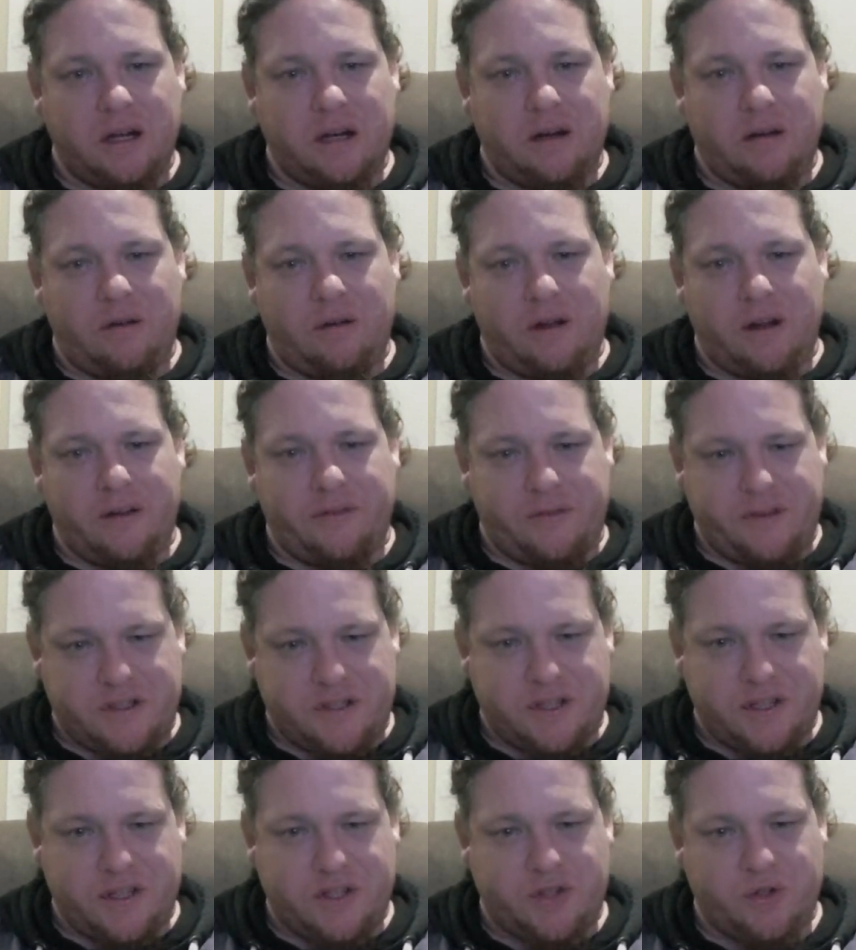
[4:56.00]
Life is
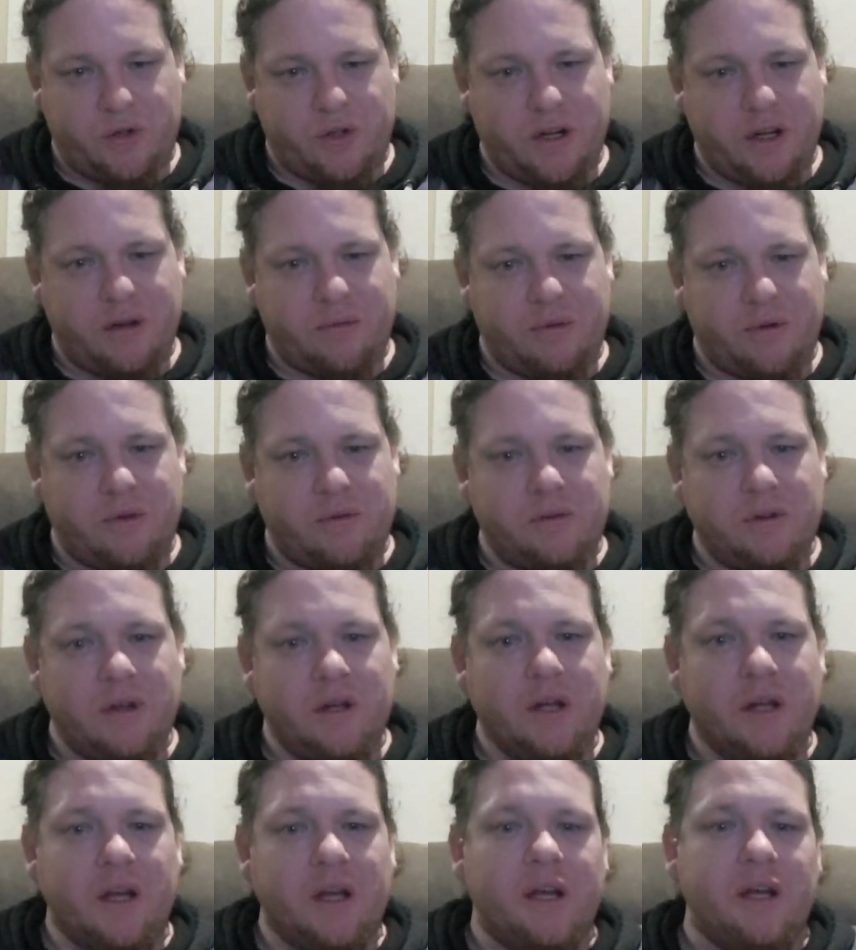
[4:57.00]
enjoyable.
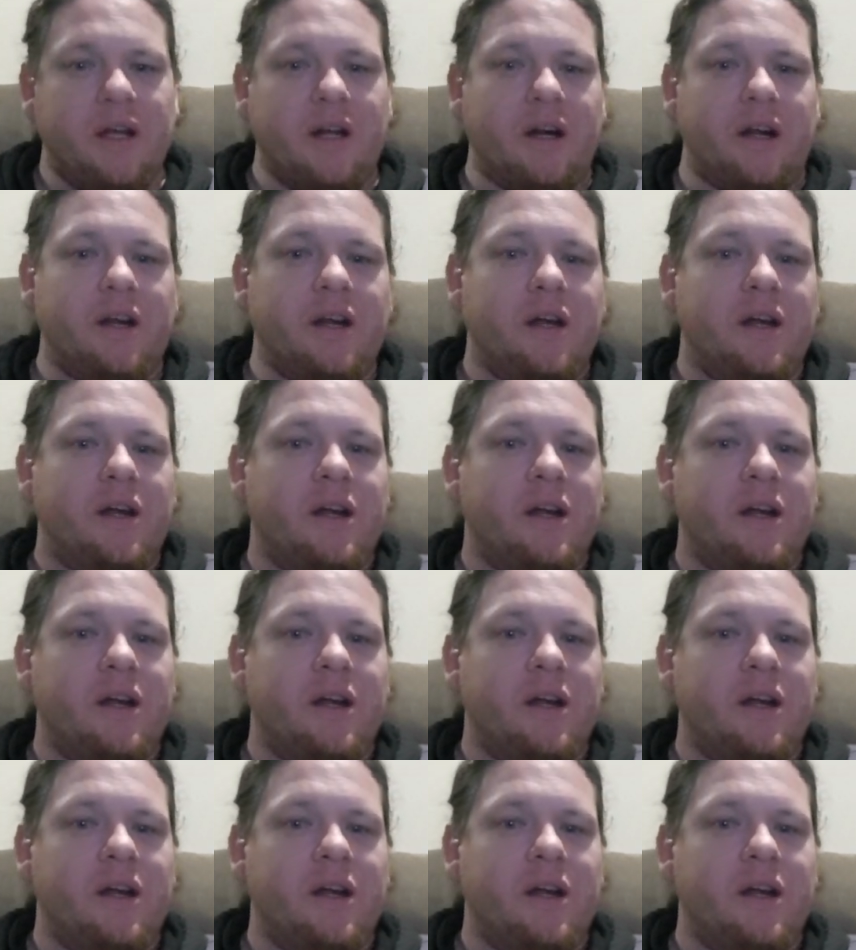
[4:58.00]
You know,